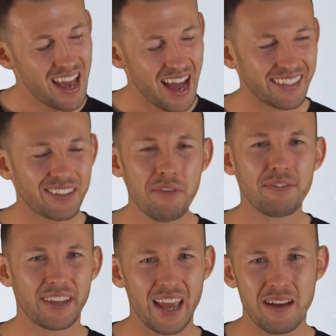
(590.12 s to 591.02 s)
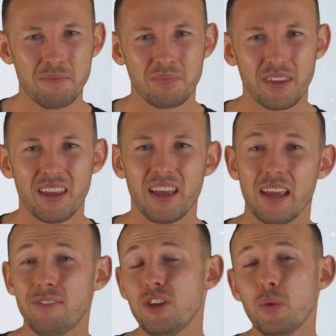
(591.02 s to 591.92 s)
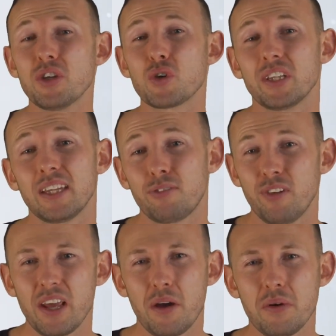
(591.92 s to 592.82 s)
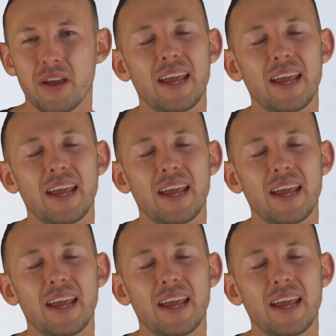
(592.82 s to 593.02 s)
And don't forget, If you enjoyed this video,